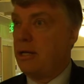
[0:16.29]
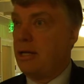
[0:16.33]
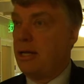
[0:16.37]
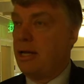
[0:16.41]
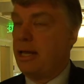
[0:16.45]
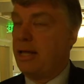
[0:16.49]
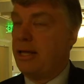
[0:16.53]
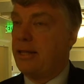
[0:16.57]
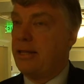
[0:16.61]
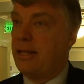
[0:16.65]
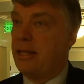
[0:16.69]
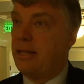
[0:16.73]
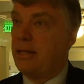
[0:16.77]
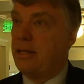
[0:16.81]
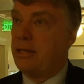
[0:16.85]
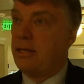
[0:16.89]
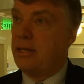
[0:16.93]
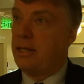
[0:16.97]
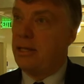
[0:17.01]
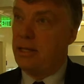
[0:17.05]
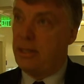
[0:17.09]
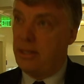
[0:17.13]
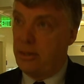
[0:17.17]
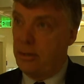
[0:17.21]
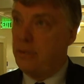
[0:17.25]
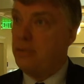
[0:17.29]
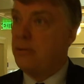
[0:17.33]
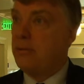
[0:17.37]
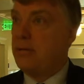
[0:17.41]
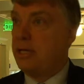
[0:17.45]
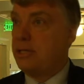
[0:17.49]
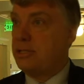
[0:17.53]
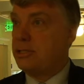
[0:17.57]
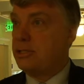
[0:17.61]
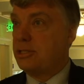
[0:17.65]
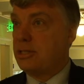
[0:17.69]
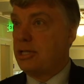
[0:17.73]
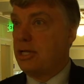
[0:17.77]
and then the new
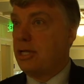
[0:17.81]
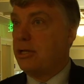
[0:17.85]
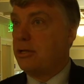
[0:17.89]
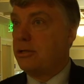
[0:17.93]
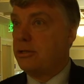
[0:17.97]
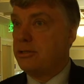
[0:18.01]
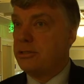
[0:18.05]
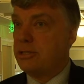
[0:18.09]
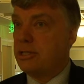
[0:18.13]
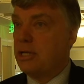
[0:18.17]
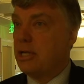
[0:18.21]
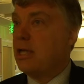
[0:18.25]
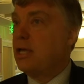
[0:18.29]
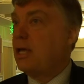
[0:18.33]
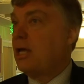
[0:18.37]
legislators